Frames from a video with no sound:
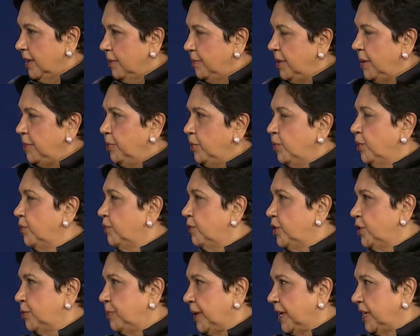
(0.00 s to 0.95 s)
people won't
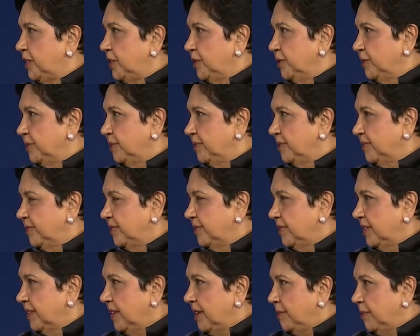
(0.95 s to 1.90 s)
respect you.
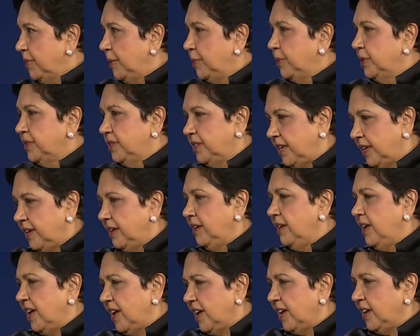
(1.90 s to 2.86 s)
People say,
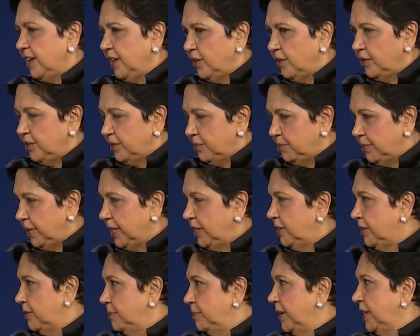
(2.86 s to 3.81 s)
yeah, you know,
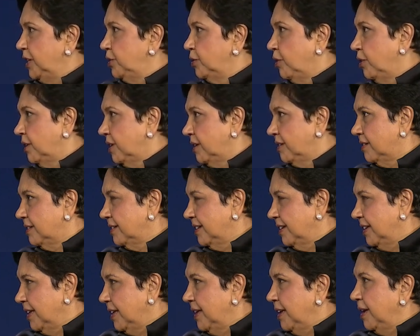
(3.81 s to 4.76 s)
big talker.
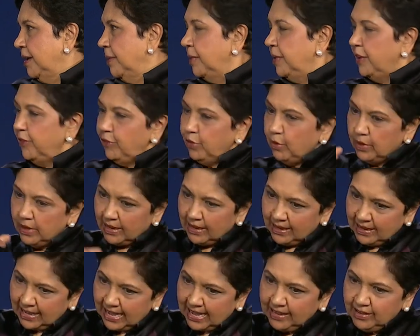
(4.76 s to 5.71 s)
But if you
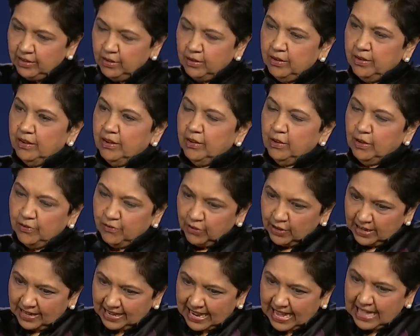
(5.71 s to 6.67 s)
can land it, if
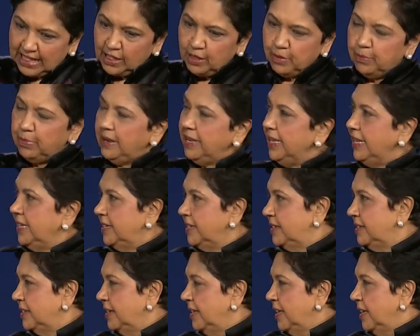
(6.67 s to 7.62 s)
you can land the
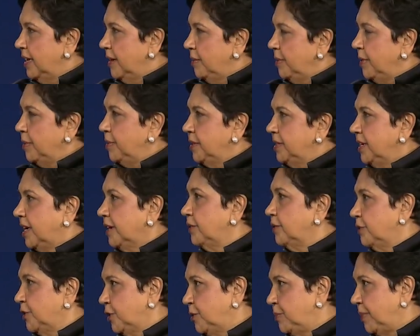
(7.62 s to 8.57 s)
planes, people start to
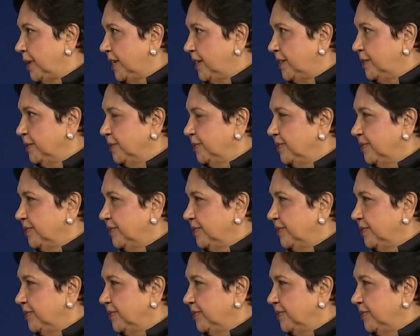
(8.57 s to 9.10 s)
respect you.